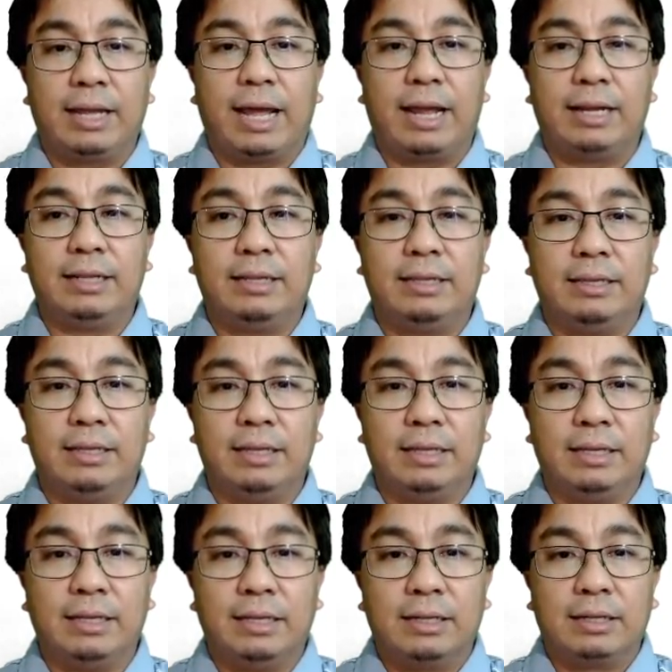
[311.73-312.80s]
and
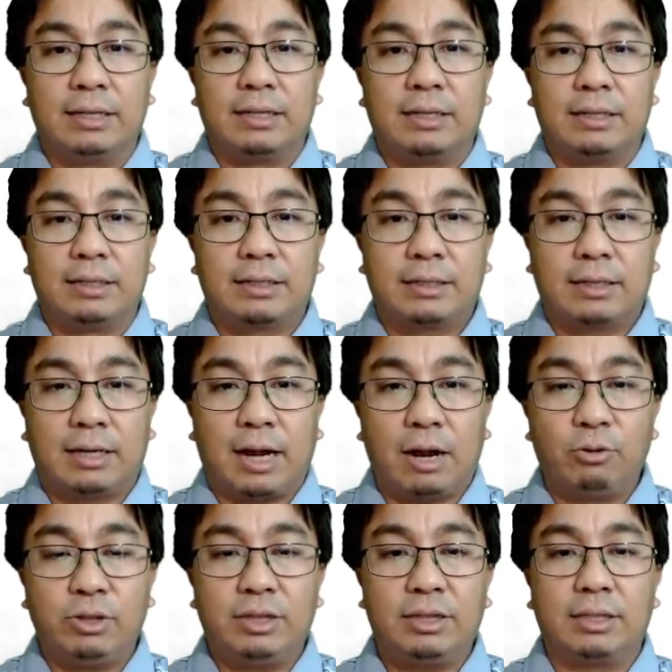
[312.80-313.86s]
the
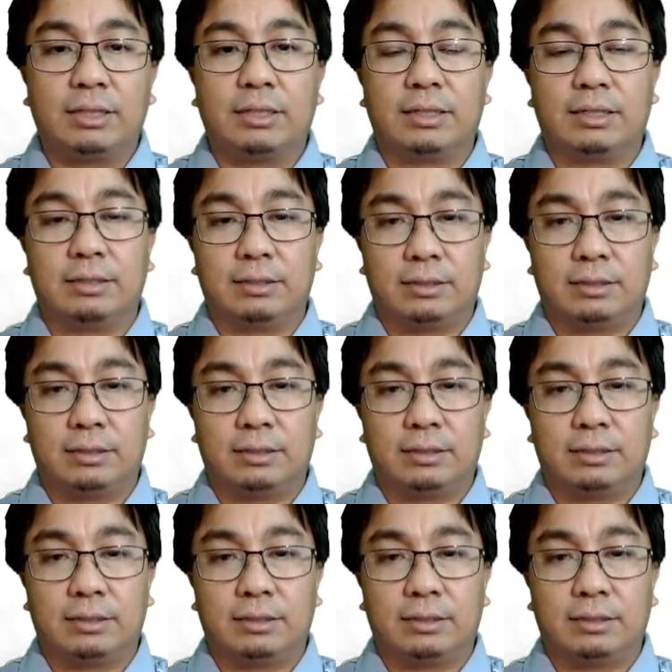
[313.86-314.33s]
counter